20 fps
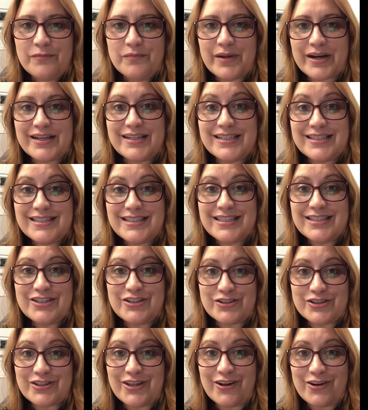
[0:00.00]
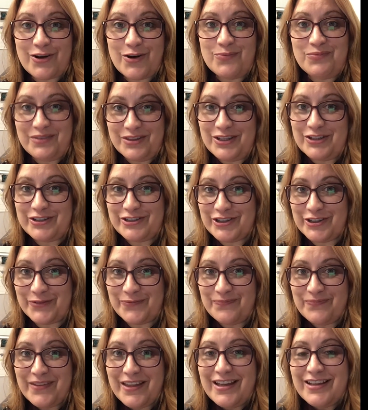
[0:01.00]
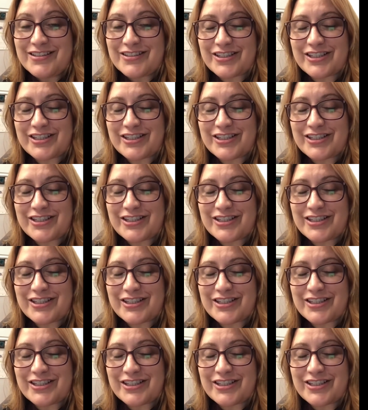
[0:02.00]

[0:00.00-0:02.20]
but I did send your stock home with you too. So